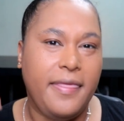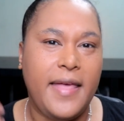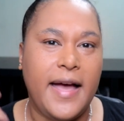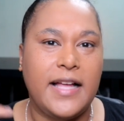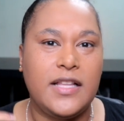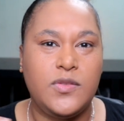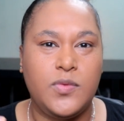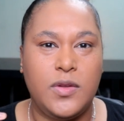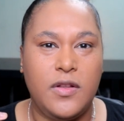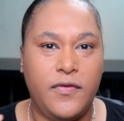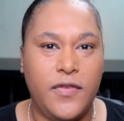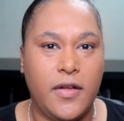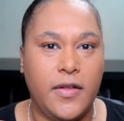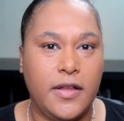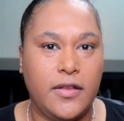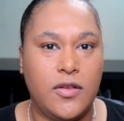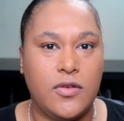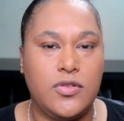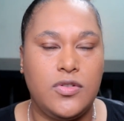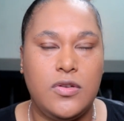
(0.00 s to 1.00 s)
That's what it felt
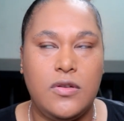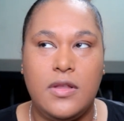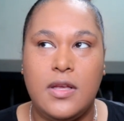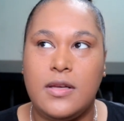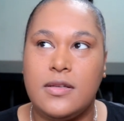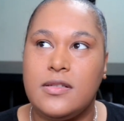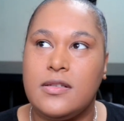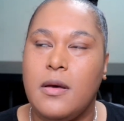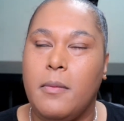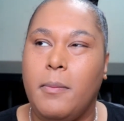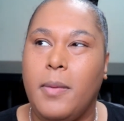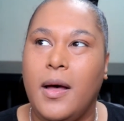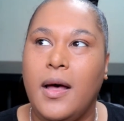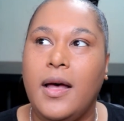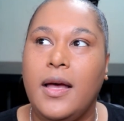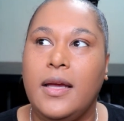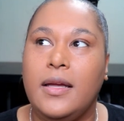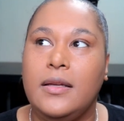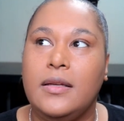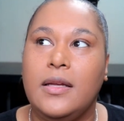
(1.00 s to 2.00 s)
like, those two things
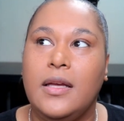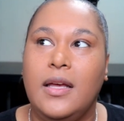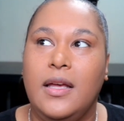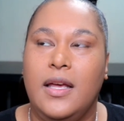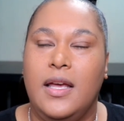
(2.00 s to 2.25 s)
combined.